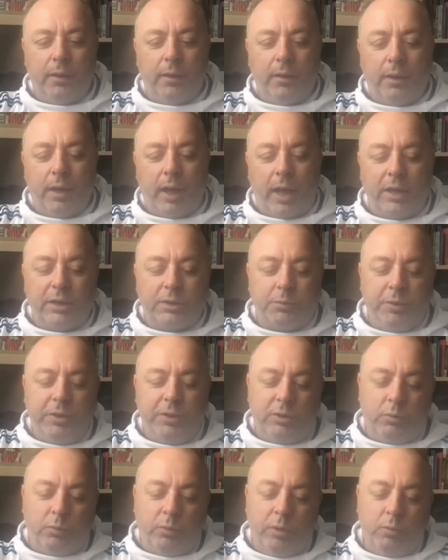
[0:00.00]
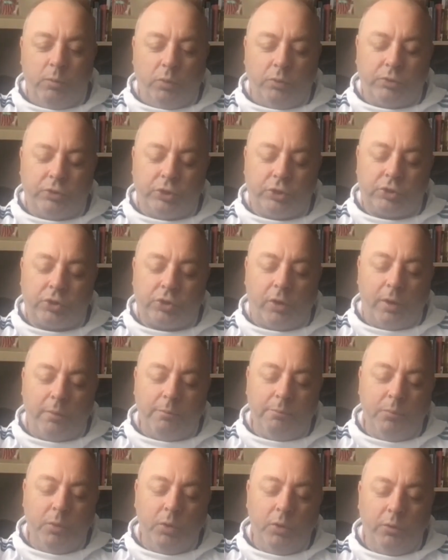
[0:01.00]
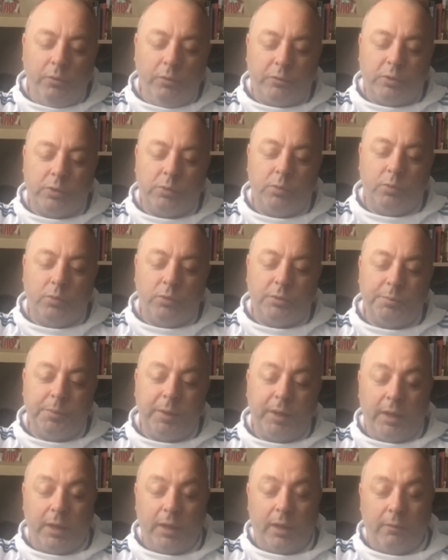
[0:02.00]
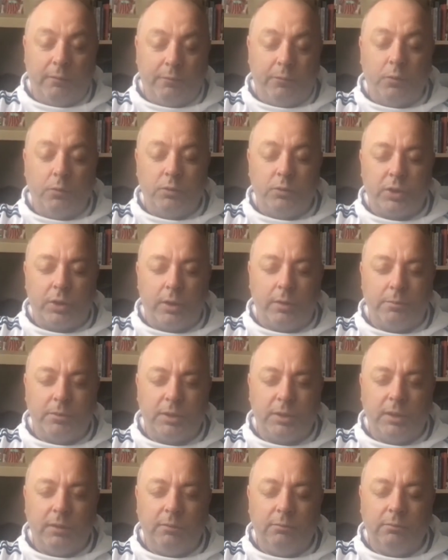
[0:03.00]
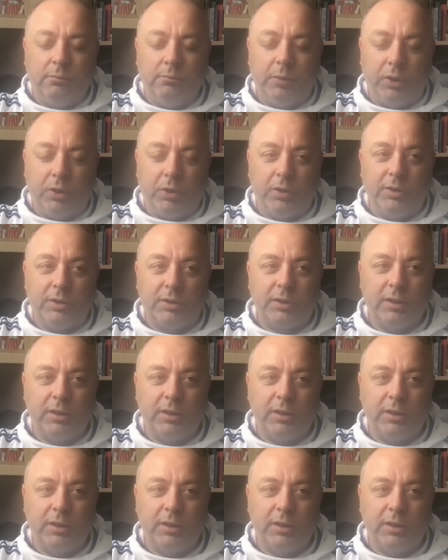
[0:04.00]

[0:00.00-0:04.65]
As we want to try and move towards being a full-time team, because